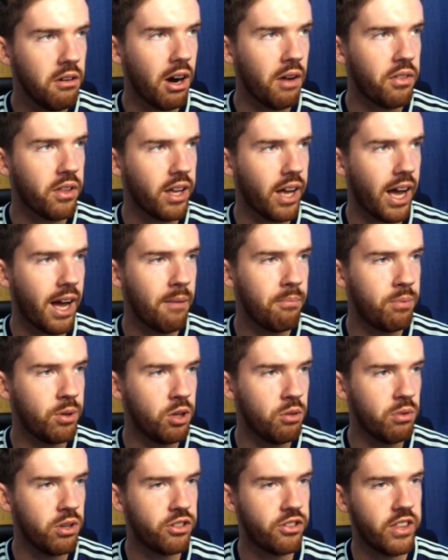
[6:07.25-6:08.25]
I think
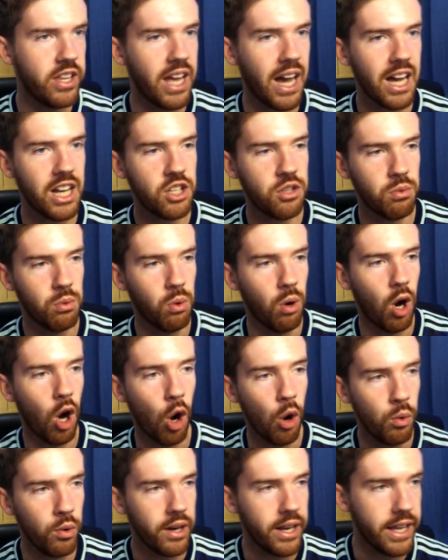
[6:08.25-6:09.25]
Ampadu is the actual
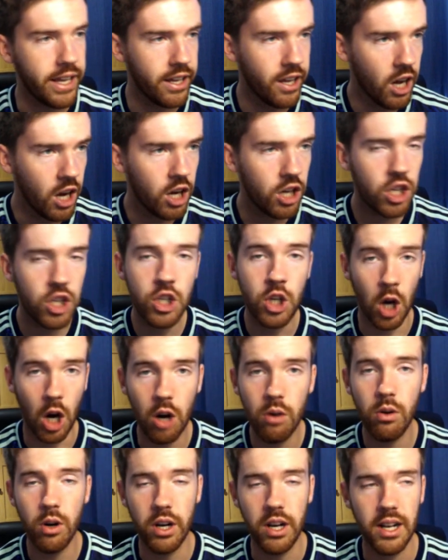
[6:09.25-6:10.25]
only
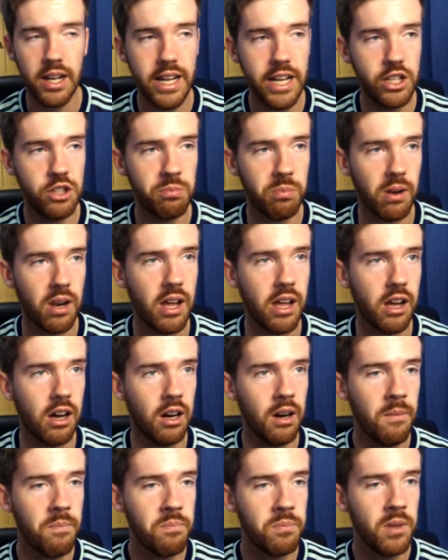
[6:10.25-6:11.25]
current Leeds
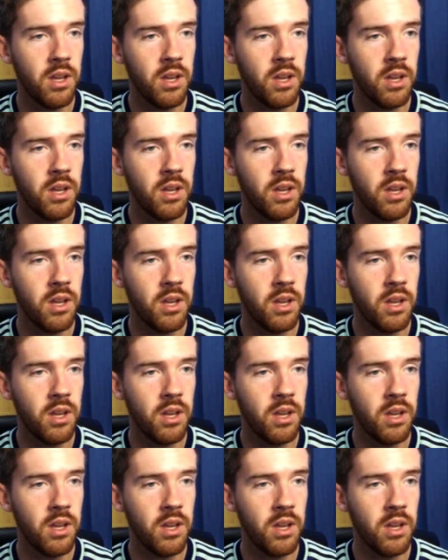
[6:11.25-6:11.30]
player